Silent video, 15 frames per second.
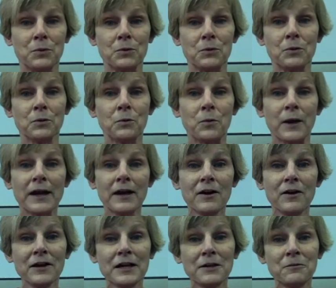pool
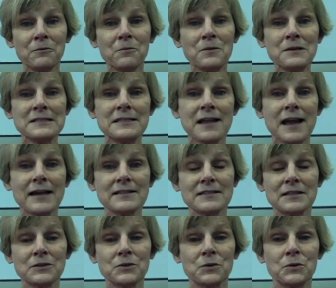where it was nice
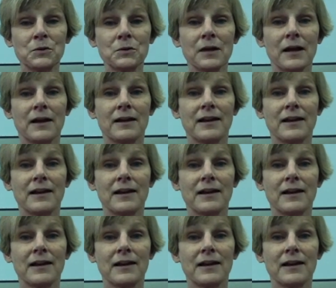and cool.